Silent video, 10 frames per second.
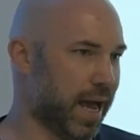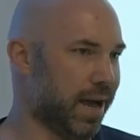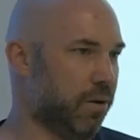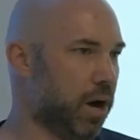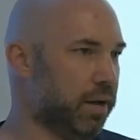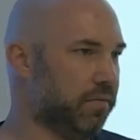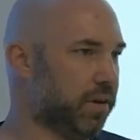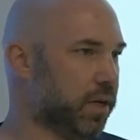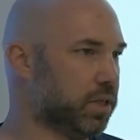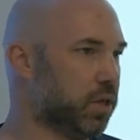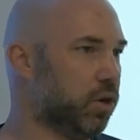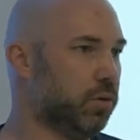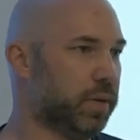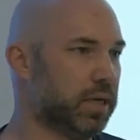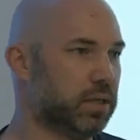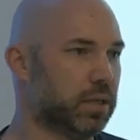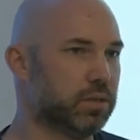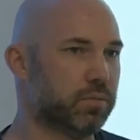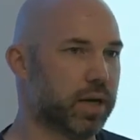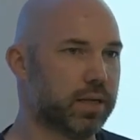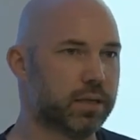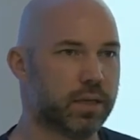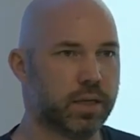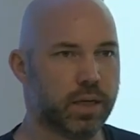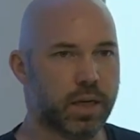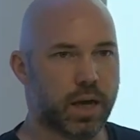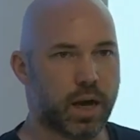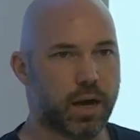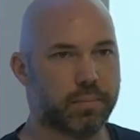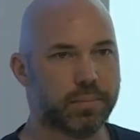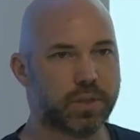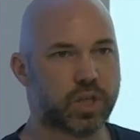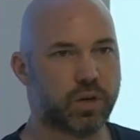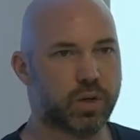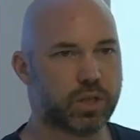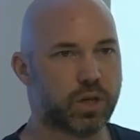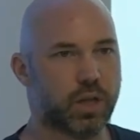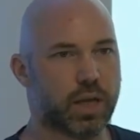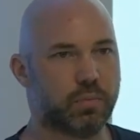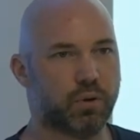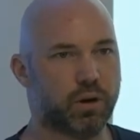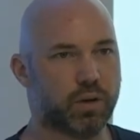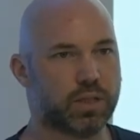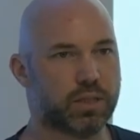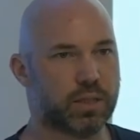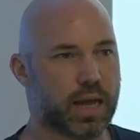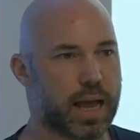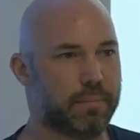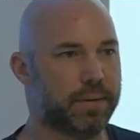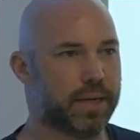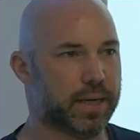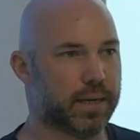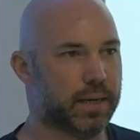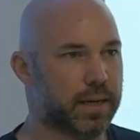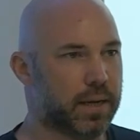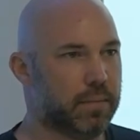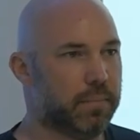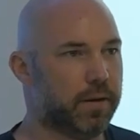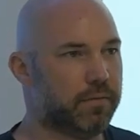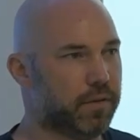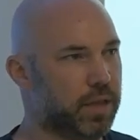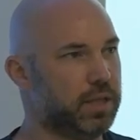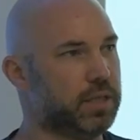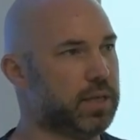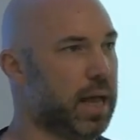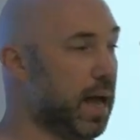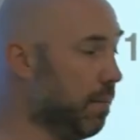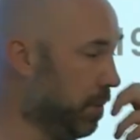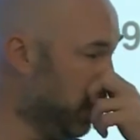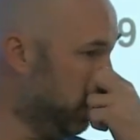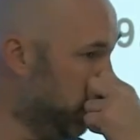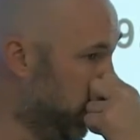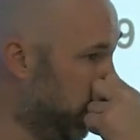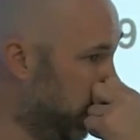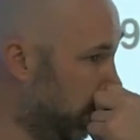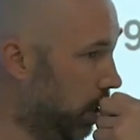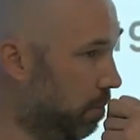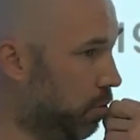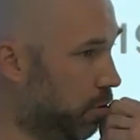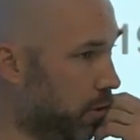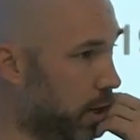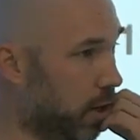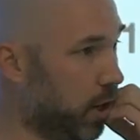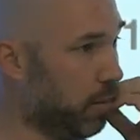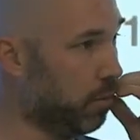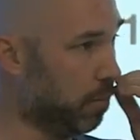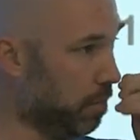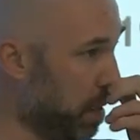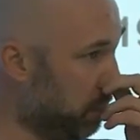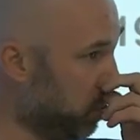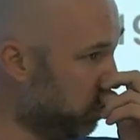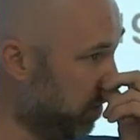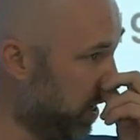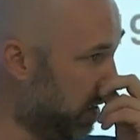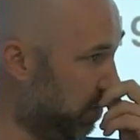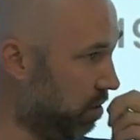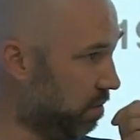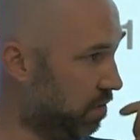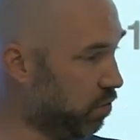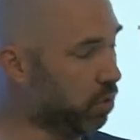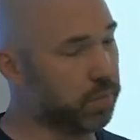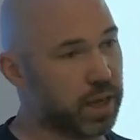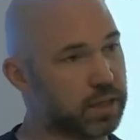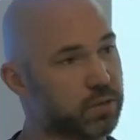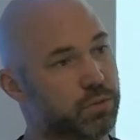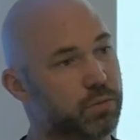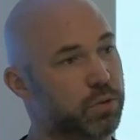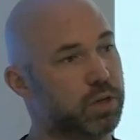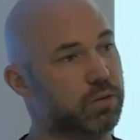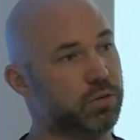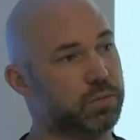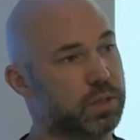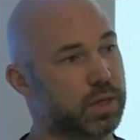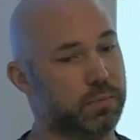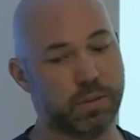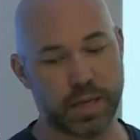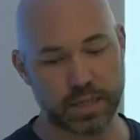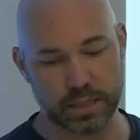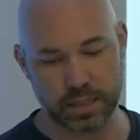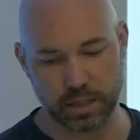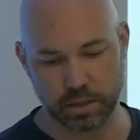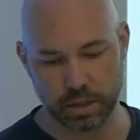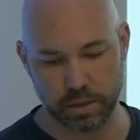on various code bases, right? So it's not like progress isn't happening, but for this to happen, we need a lot more member-driven effort formalized through the working groups to take place. So